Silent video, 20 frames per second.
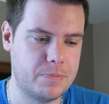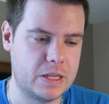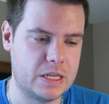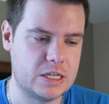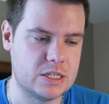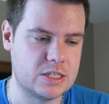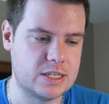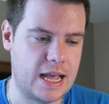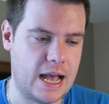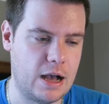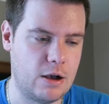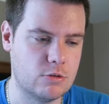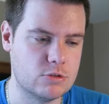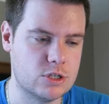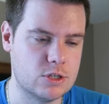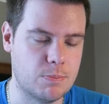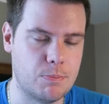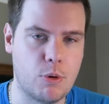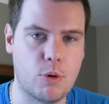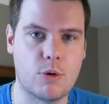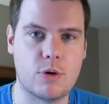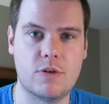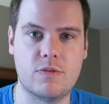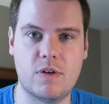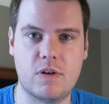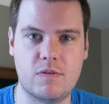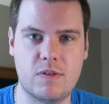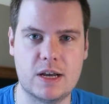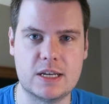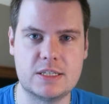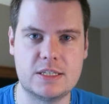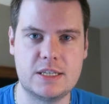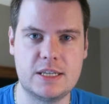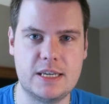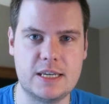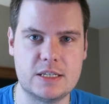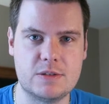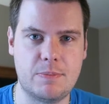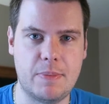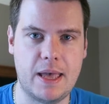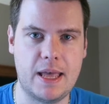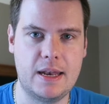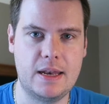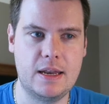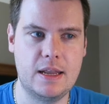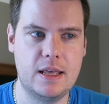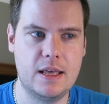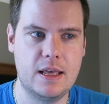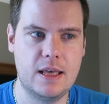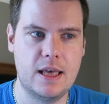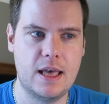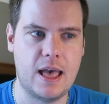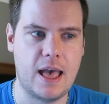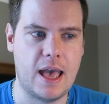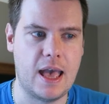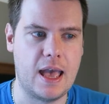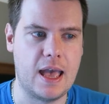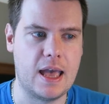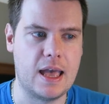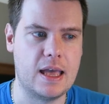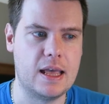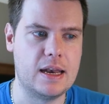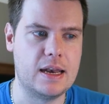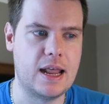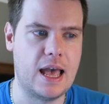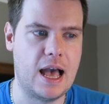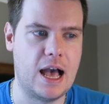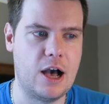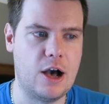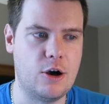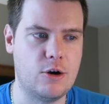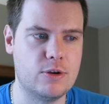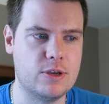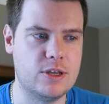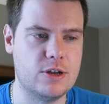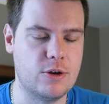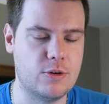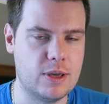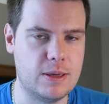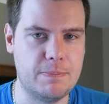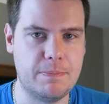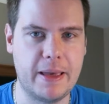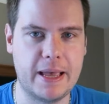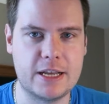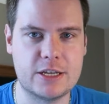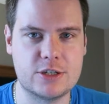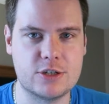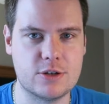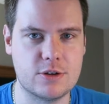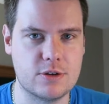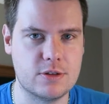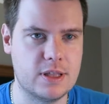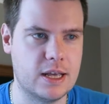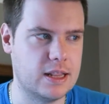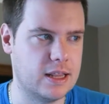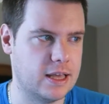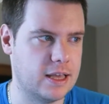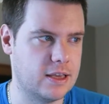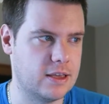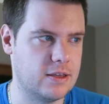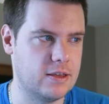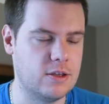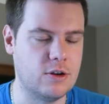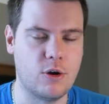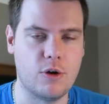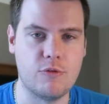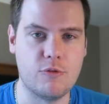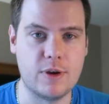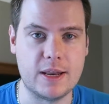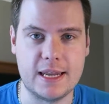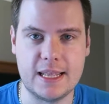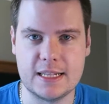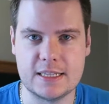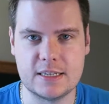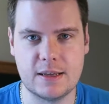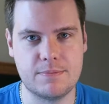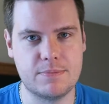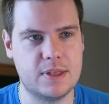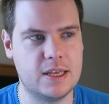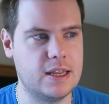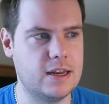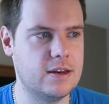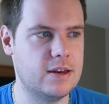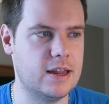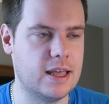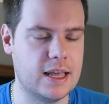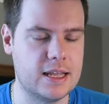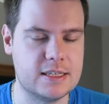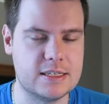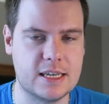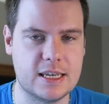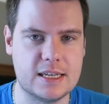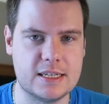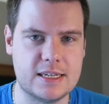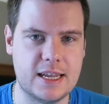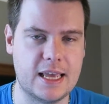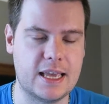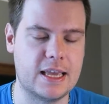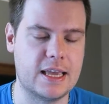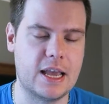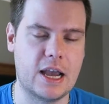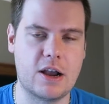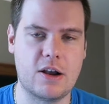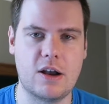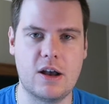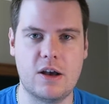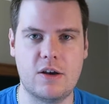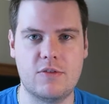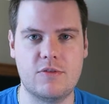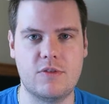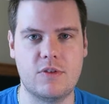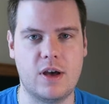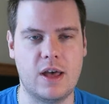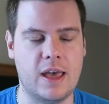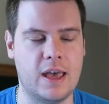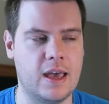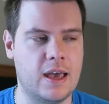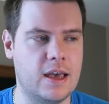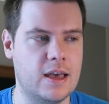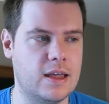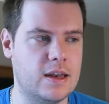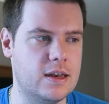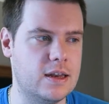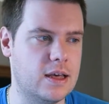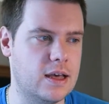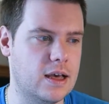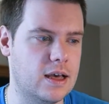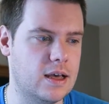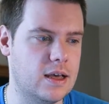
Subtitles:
just how supportive of us he has been, and how, you know, he makes sure that, like, you know, if we need something, it's getting taken care of, and